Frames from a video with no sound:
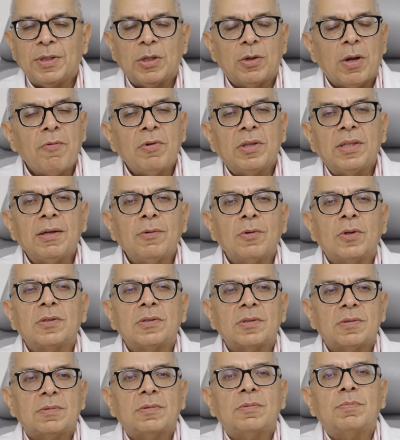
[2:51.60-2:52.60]
everything
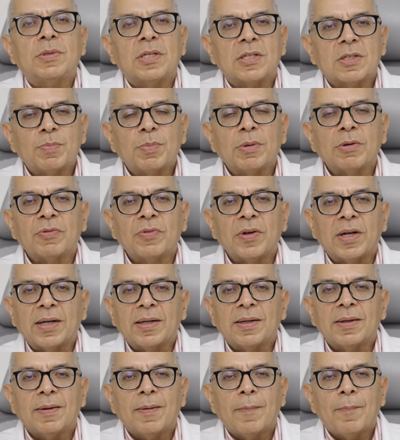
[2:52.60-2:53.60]
was just
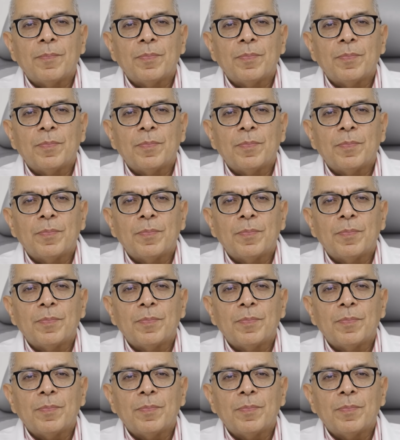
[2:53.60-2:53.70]
perfect.